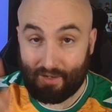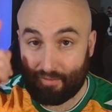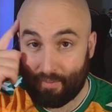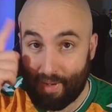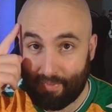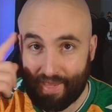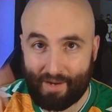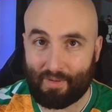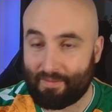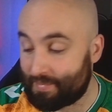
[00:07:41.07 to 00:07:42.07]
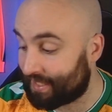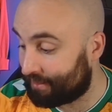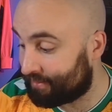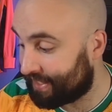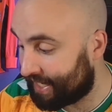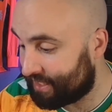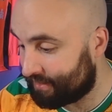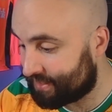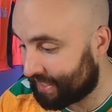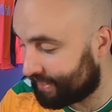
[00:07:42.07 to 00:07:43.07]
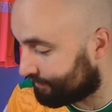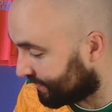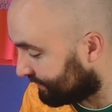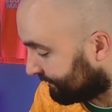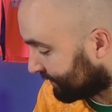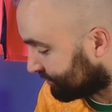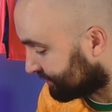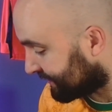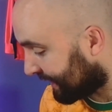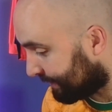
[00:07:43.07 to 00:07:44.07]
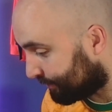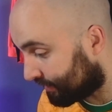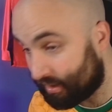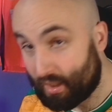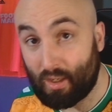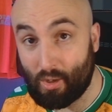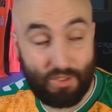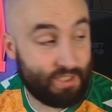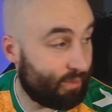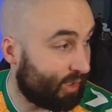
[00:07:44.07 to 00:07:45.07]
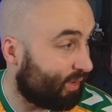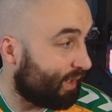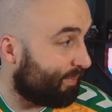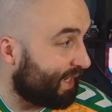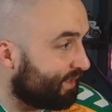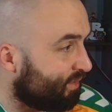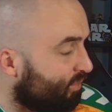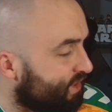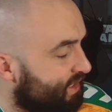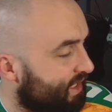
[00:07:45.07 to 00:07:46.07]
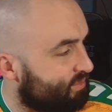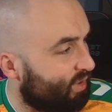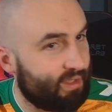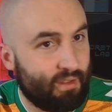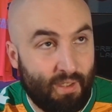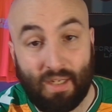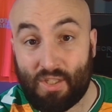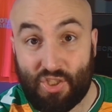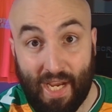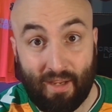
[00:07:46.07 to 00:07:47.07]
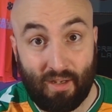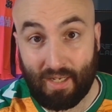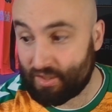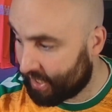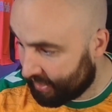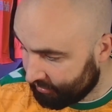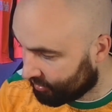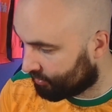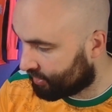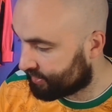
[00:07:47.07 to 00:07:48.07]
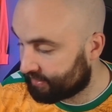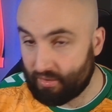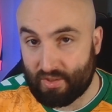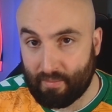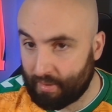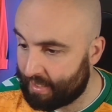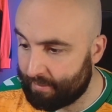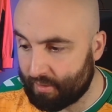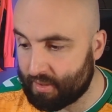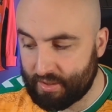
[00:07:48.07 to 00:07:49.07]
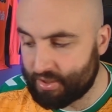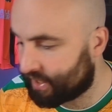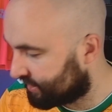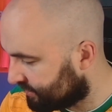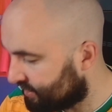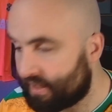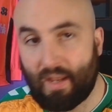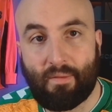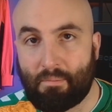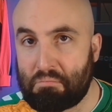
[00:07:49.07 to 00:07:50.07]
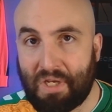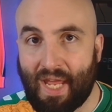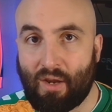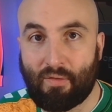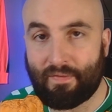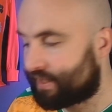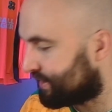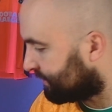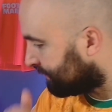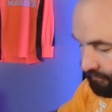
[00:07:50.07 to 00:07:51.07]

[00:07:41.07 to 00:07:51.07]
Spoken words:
remember that particularly with the Italian manufacturers, Kappa, Lotto are quite bad. Or there's one, Legea are the worst. I've got some Palermo Legeas, cannot fit in them.